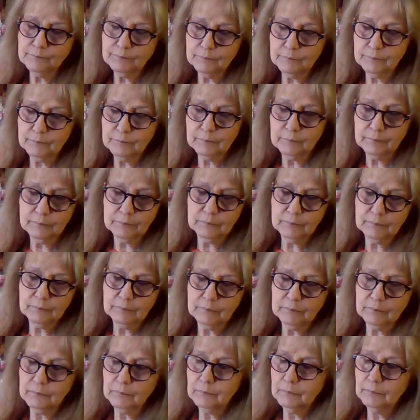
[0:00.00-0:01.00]

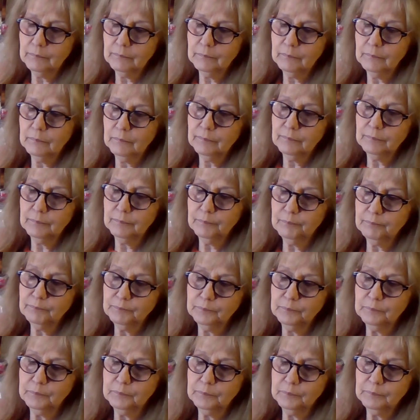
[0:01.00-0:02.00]

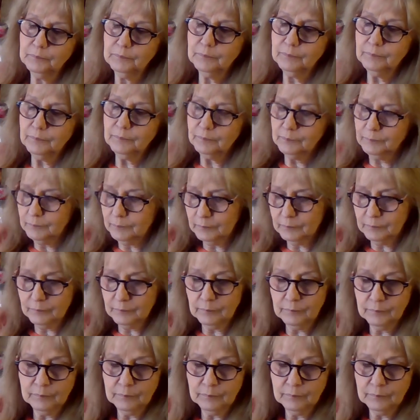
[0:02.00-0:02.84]
No one is speaking in this clip.